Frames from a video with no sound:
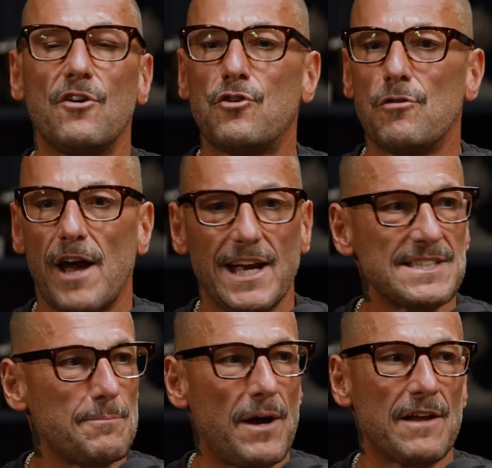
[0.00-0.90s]

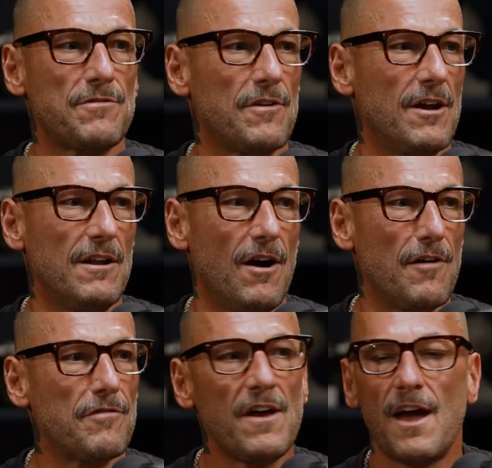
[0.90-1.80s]
creates a path for her
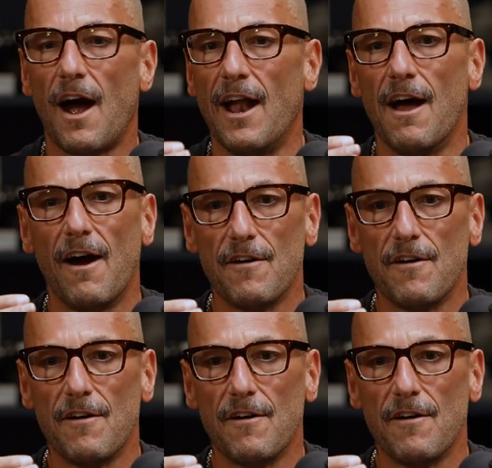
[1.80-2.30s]
life, and I